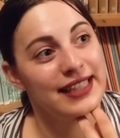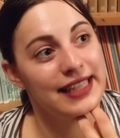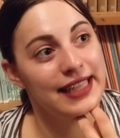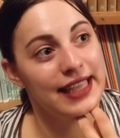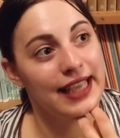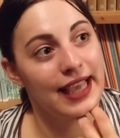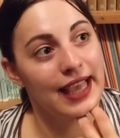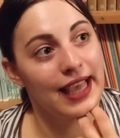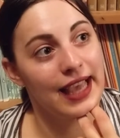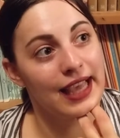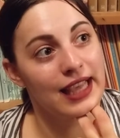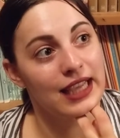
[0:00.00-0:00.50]

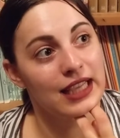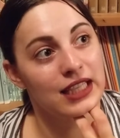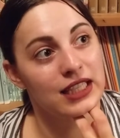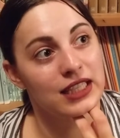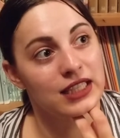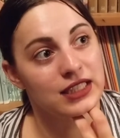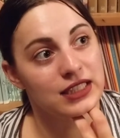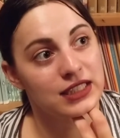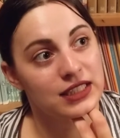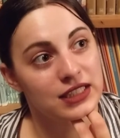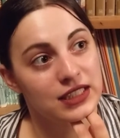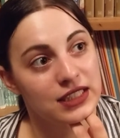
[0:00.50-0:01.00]
Yeah.
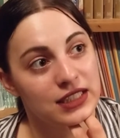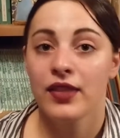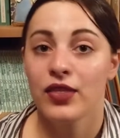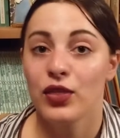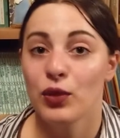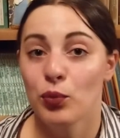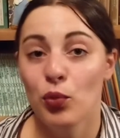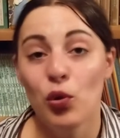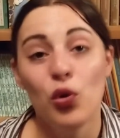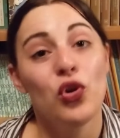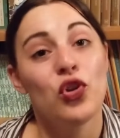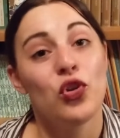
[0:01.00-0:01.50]

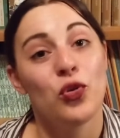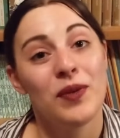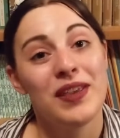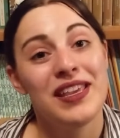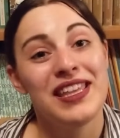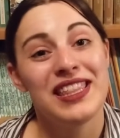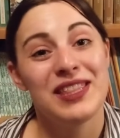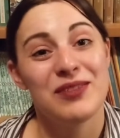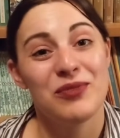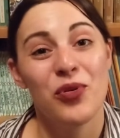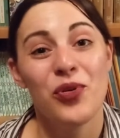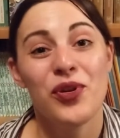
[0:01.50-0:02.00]
More you
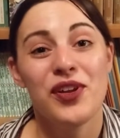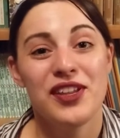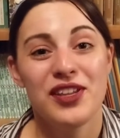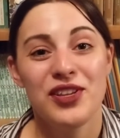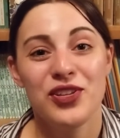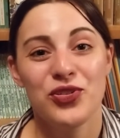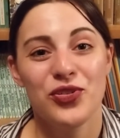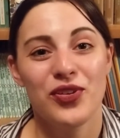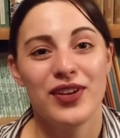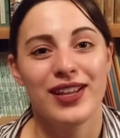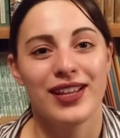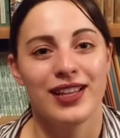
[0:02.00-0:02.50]
eat, more you
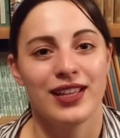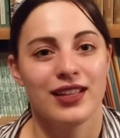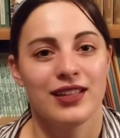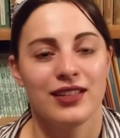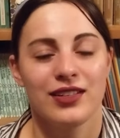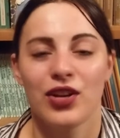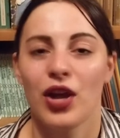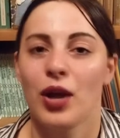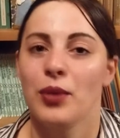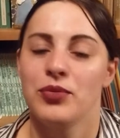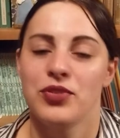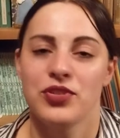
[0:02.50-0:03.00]
can drink.
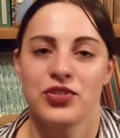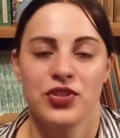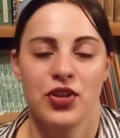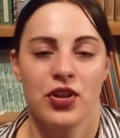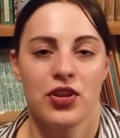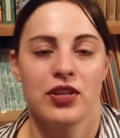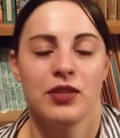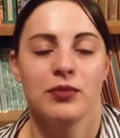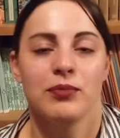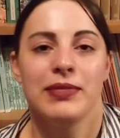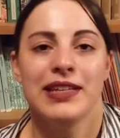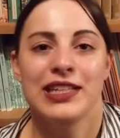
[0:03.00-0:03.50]
No, I'm just
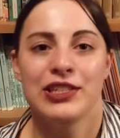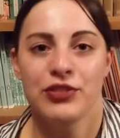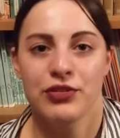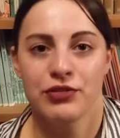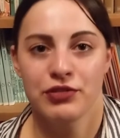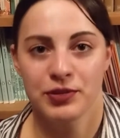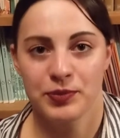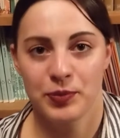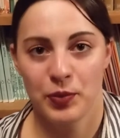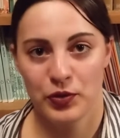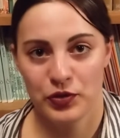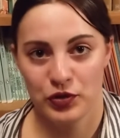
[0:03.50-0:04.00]
joking, please
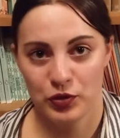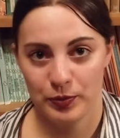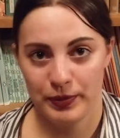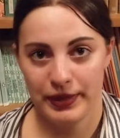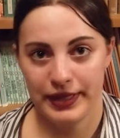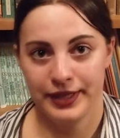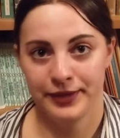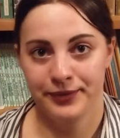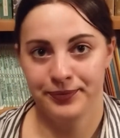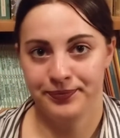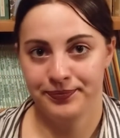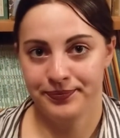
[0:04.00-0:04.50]
drink
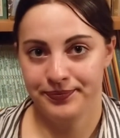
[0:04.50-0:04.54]
responsibly.